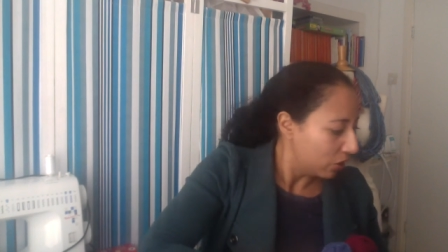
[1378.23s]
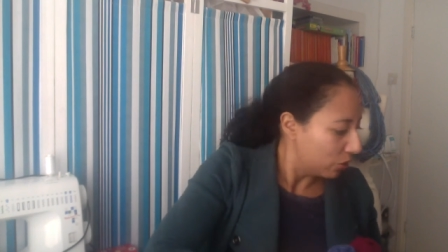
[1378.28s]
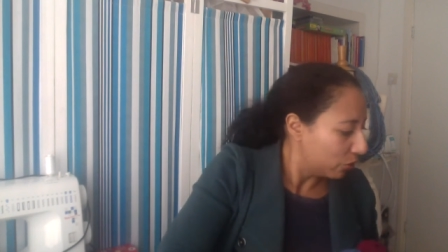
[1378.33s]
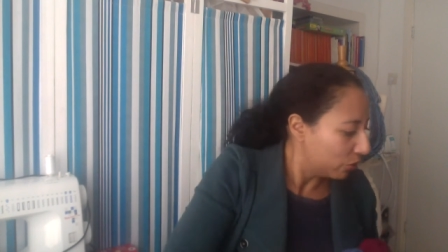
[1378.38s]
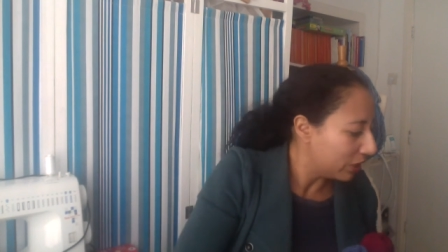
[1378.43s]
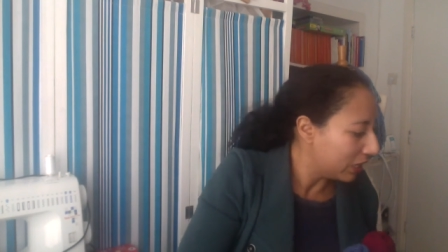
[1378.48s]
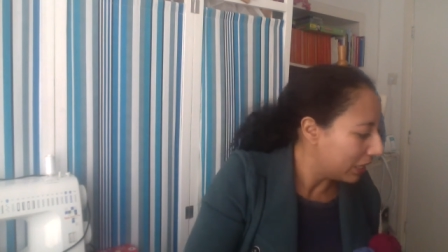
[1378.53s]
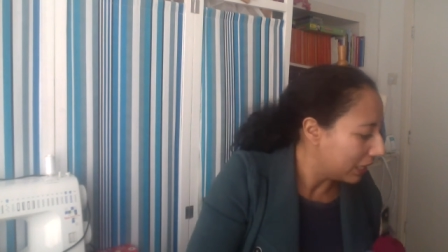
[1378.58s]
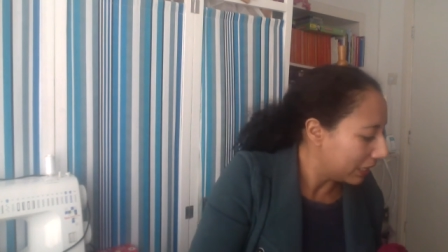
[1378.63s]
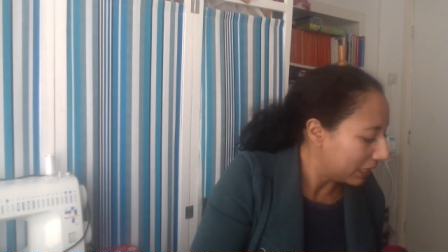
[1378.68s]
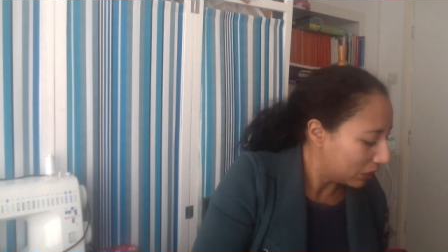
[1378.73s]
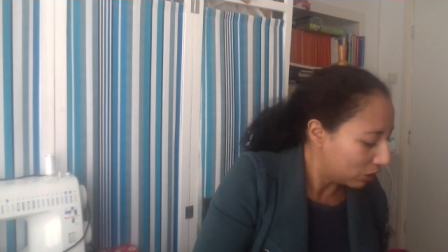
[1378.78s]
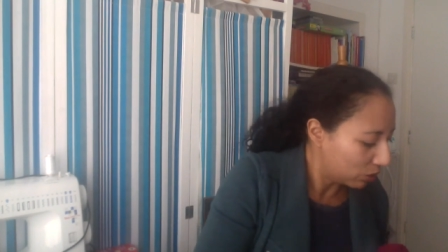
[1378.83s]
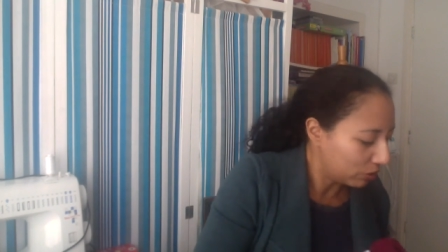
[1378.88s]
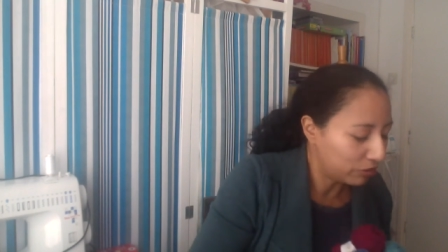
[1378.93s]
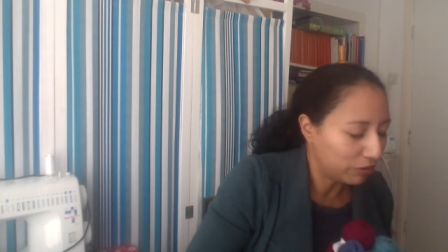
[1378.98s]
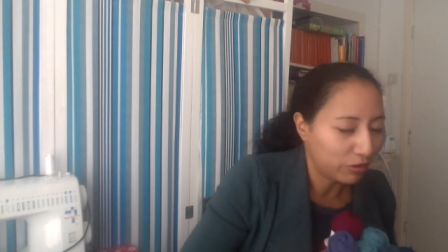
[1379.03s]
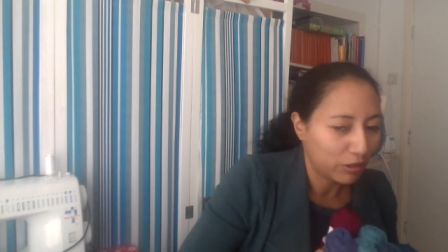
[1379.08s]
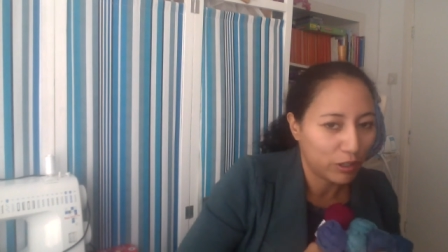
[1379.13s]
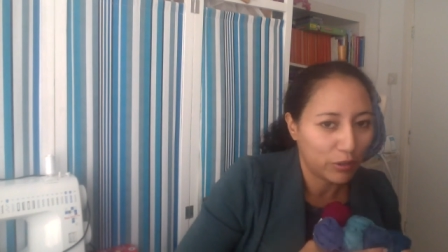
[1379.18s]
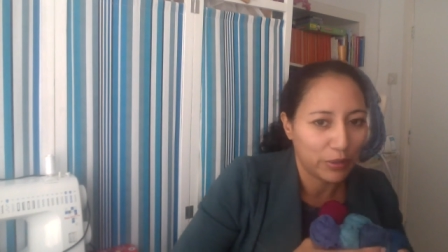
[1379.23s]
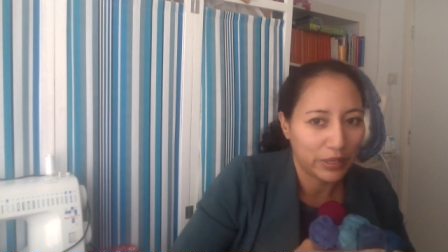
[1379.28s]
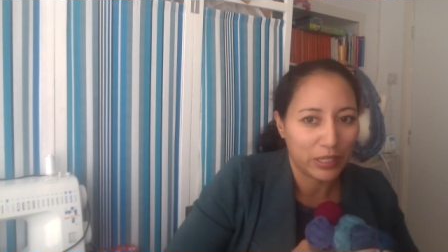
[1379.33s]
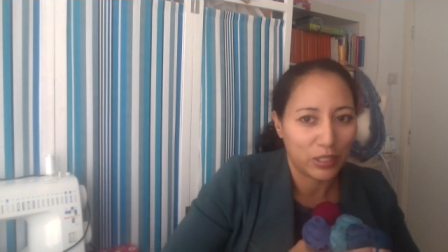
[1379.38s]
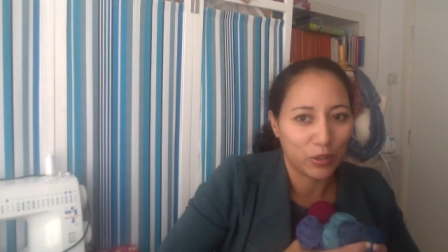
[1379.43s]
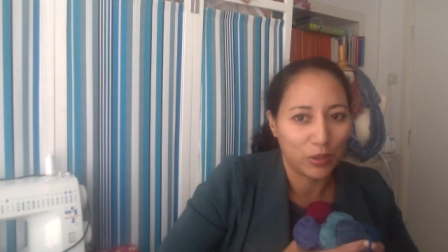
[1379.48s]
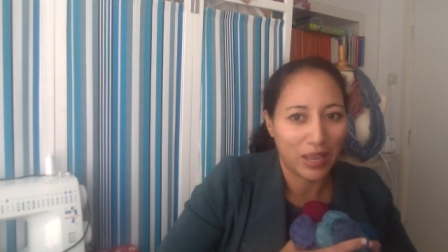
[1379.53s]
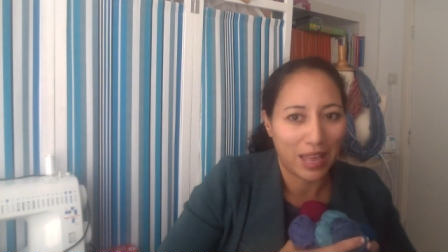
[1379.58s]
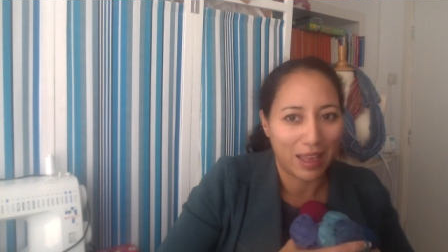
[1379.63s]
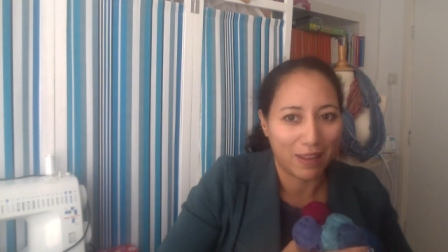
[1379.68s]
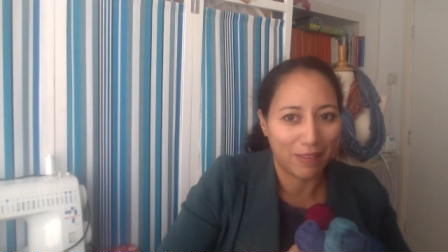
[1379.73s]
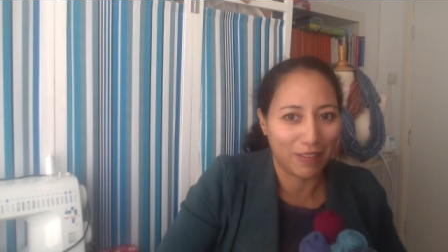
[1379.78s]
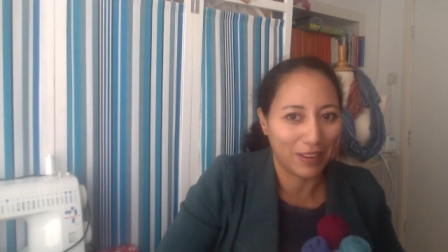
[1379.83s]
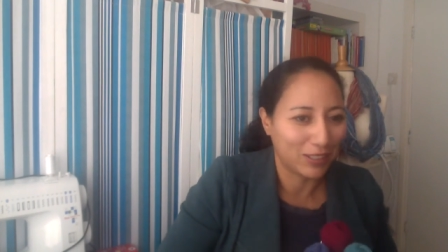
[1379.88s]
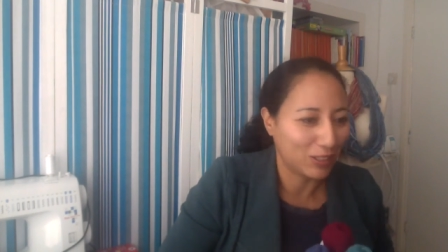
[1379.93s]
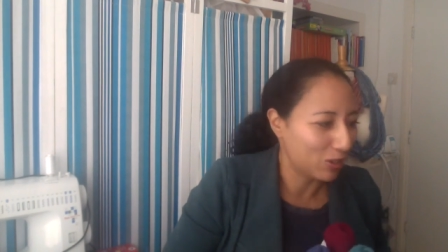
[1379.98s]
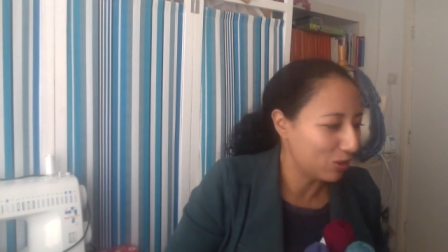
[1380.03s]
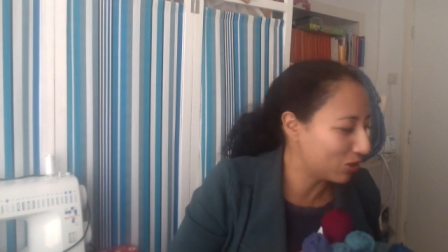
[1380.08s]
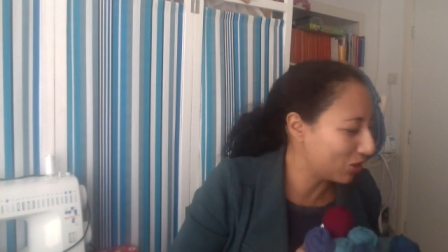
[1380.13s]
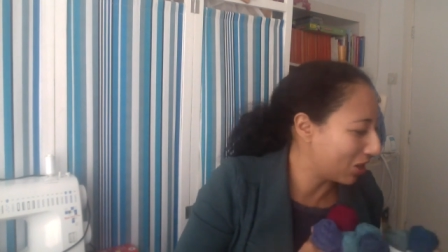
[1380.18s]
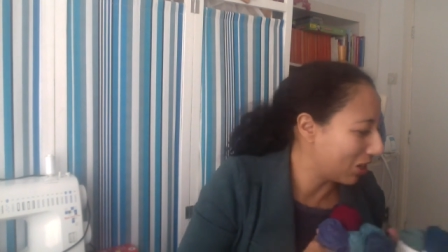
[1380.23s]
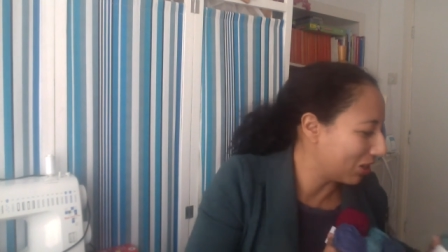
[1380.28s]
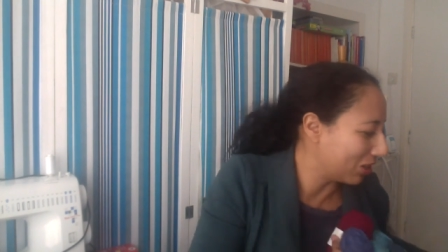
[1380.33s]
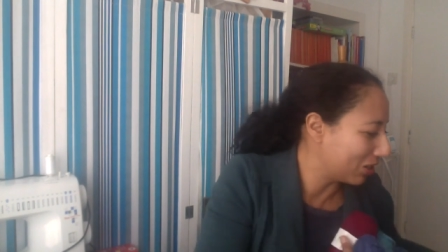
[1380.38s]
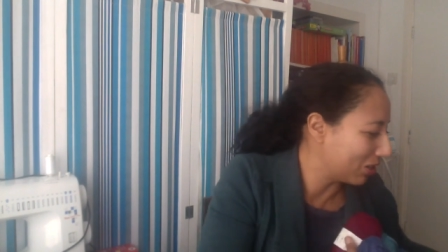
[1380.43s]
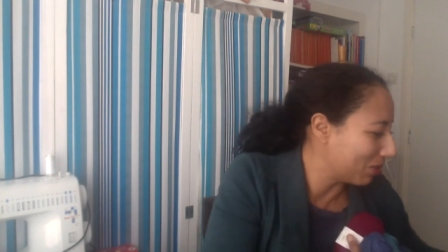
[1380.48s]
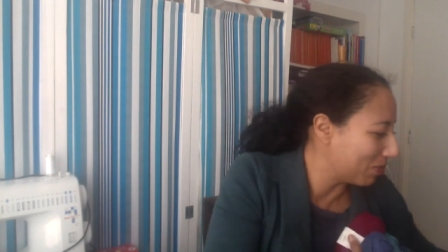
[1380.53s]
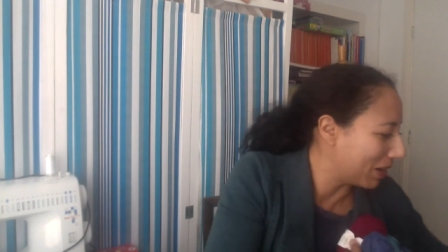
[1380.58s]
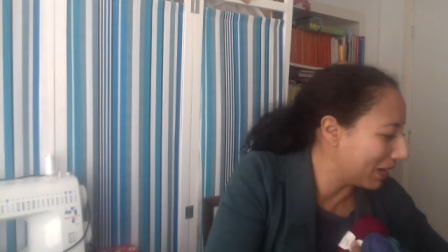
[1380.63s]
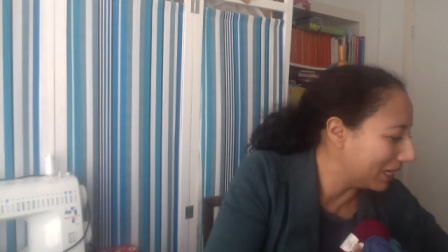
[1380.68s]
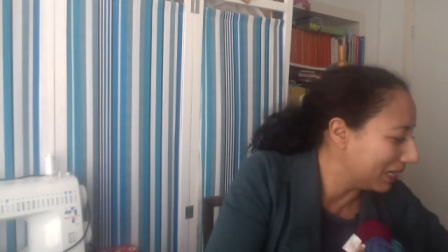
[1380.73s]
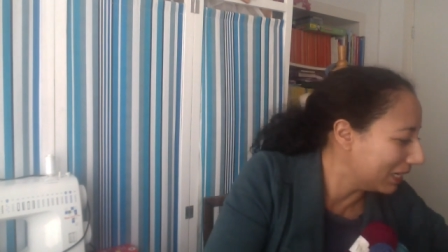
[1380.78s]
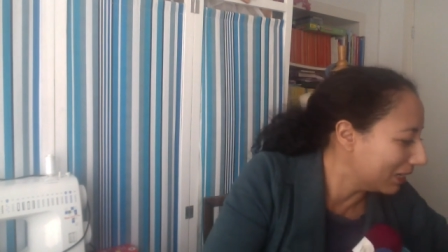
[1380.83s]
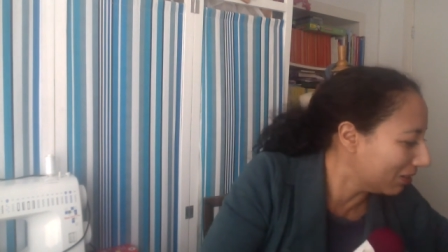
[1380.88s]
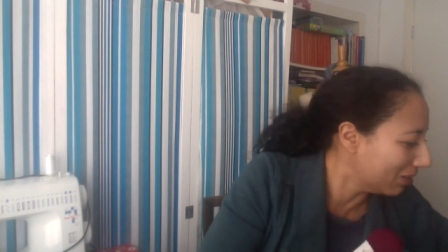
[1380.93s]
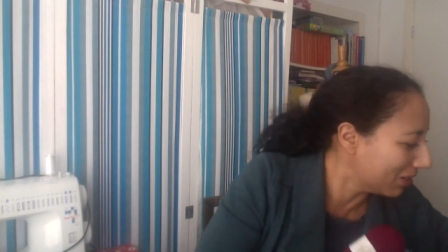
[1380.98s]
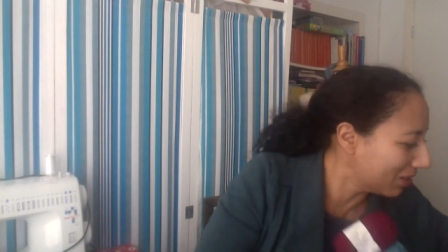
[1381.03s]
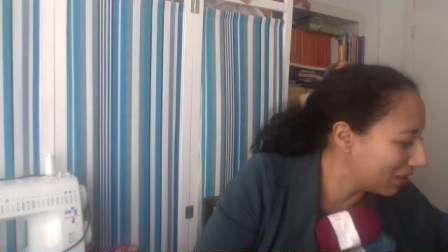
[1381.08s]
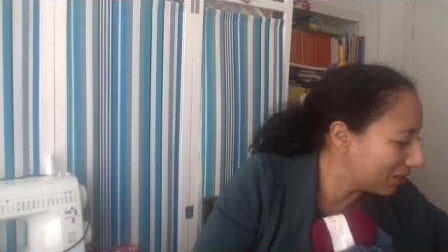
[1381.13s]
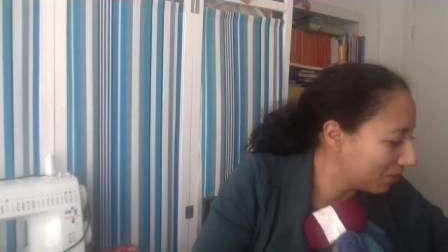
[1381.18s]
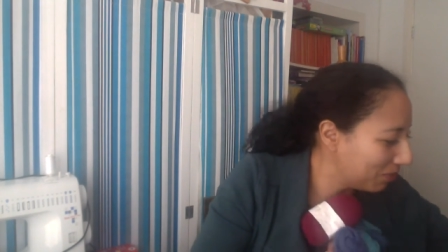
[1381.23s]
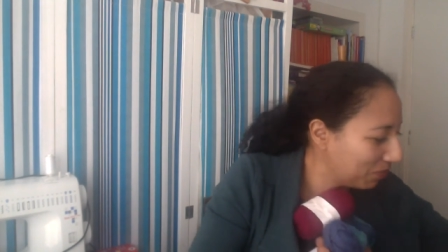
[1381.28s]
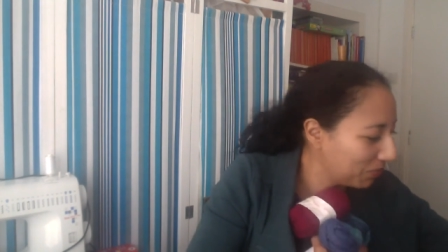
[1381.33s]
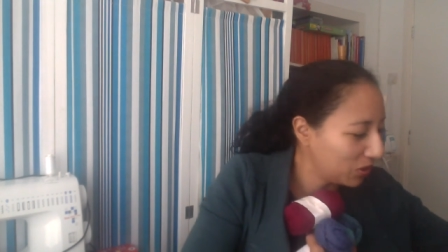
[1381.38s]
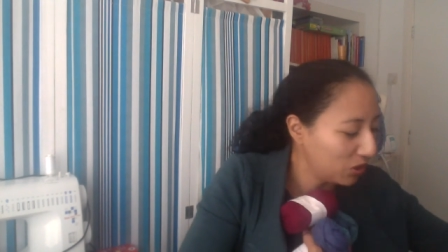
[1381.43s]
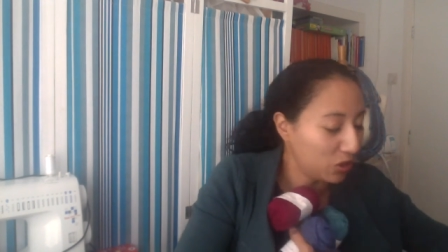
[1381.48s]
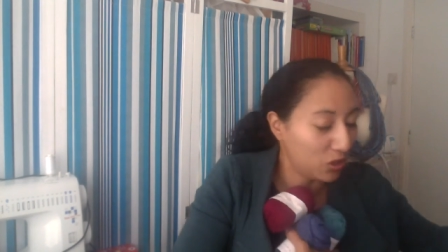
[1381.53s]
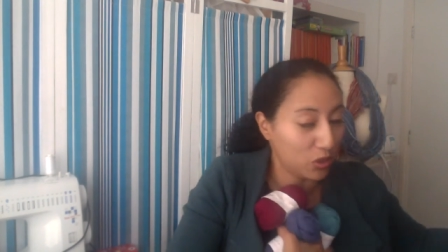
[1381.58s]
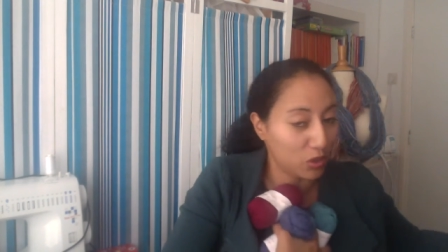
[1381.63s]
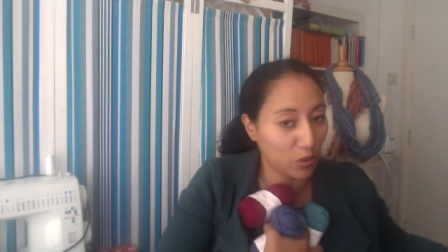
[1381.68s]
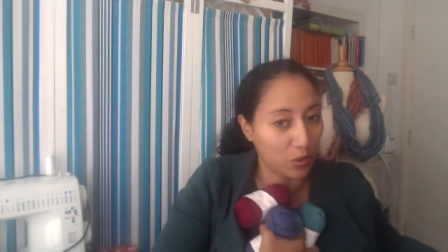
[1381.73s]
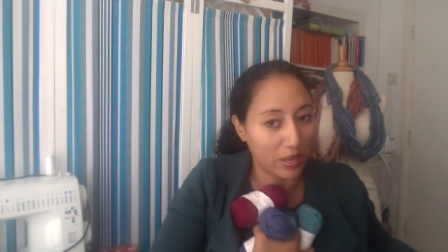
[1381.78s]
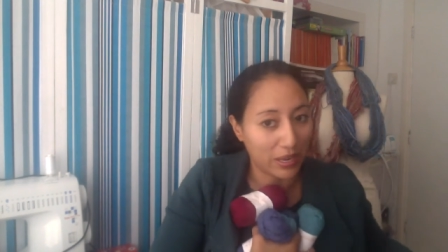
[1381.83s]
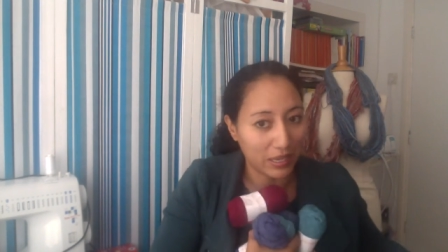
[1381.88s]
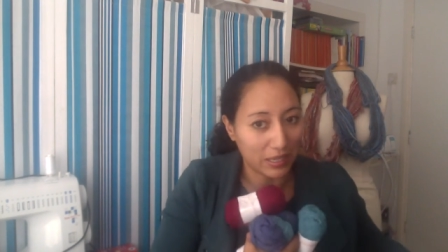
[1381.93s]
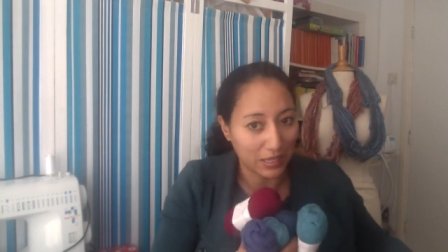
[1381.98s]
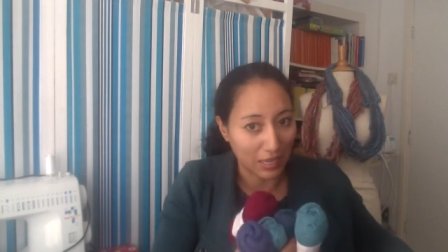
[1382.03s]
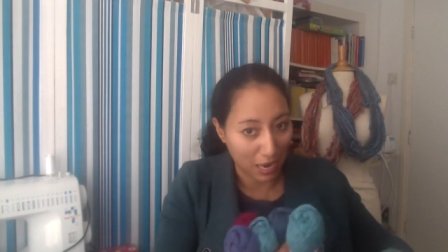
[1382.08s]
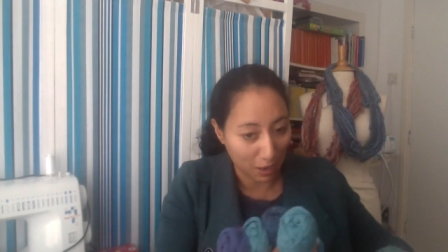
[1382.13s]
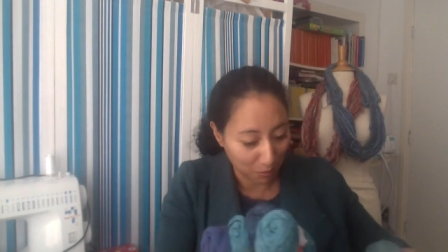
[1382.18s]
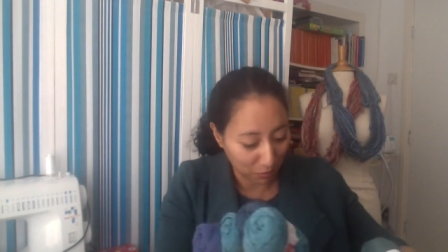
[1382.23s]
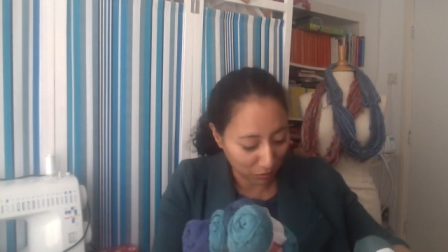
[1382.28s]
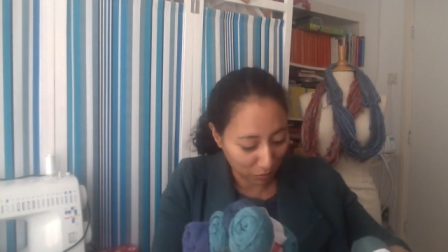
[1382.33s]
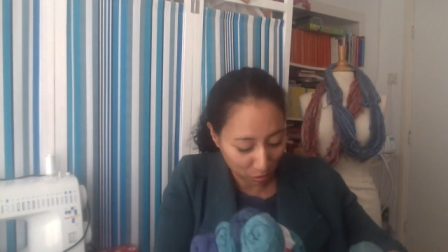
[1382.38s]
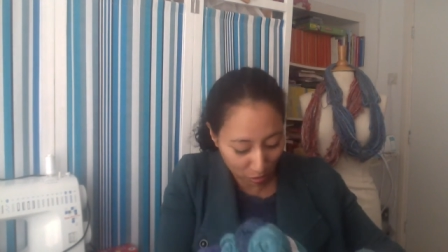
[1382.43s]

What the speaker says: Really look forward to having those colors on my needles, 2 at a time of